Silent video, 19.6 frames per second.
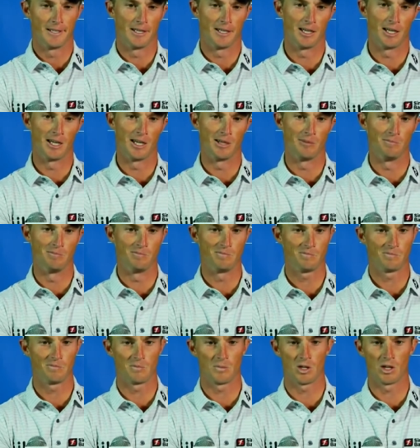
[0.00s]
um,
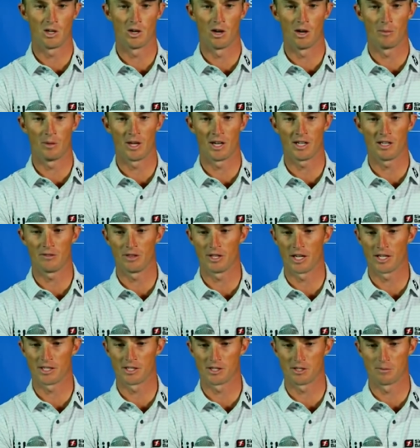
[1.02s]
you know, I'm not even
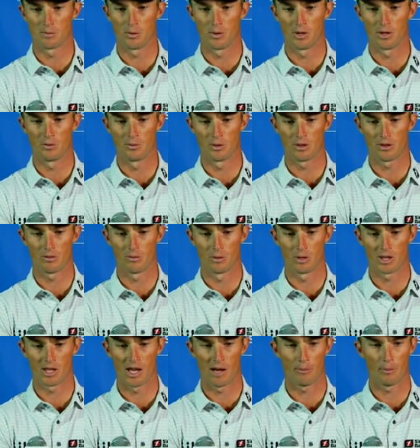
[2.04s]
that disappointed with,
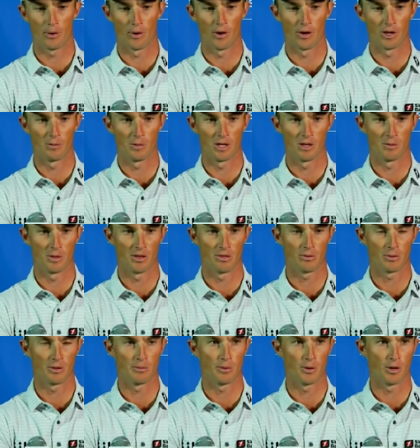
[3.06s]
with that part. I mean, I made
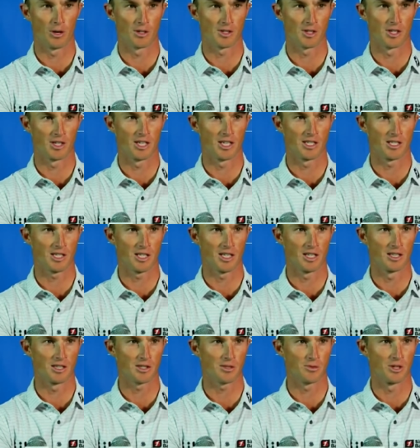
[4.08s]
three pars on 18
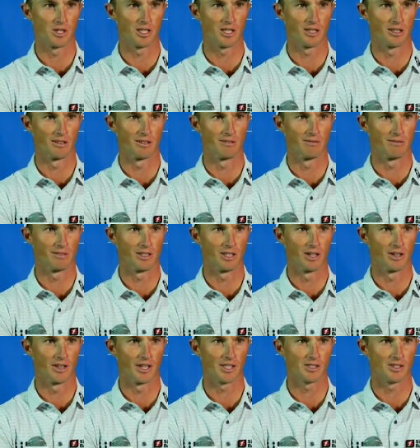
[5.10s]
this week, and you
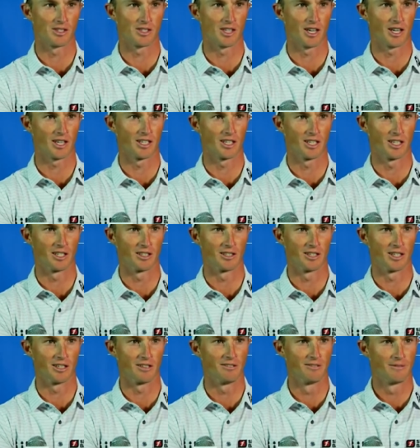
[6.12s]
know, that's just not going to get it
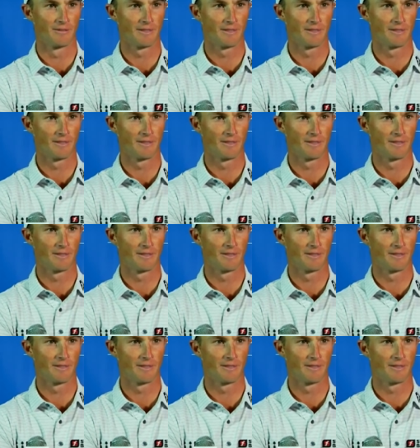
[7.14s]
done.